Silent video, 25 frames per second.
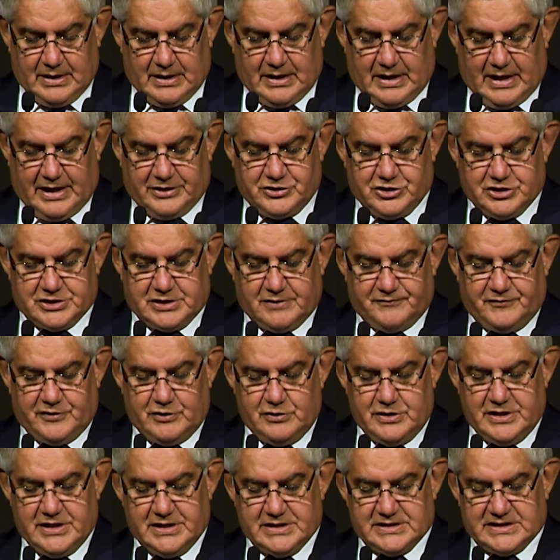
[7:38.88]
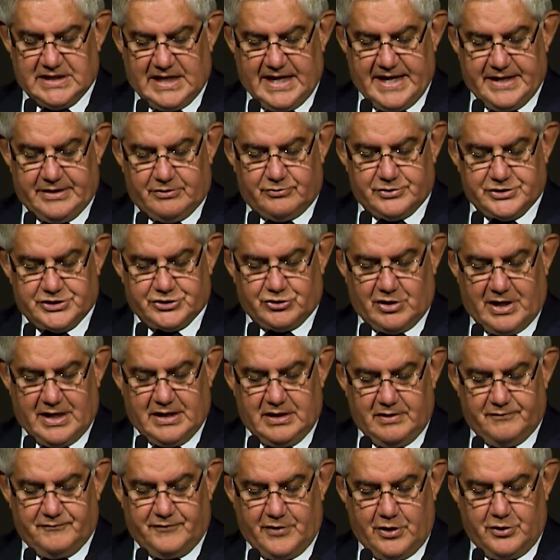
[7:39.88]
And just a few years later,
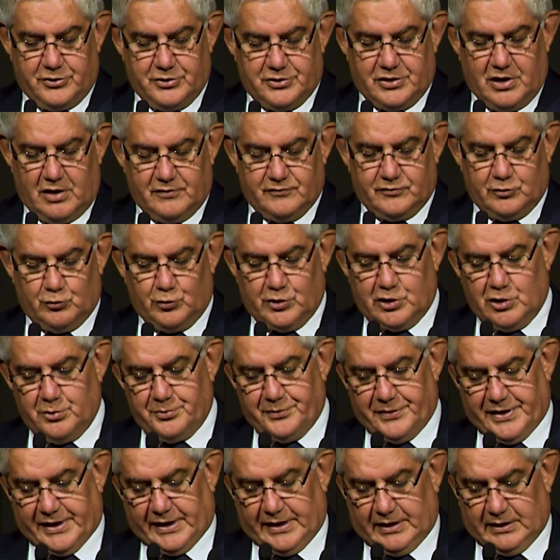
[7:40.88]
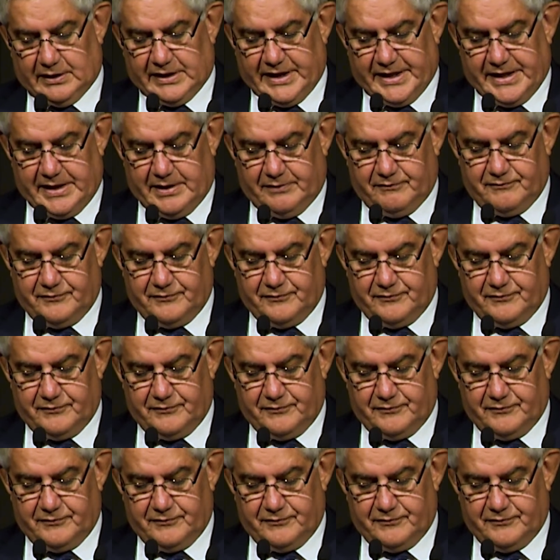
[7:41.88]
Australia voted overwhelmingly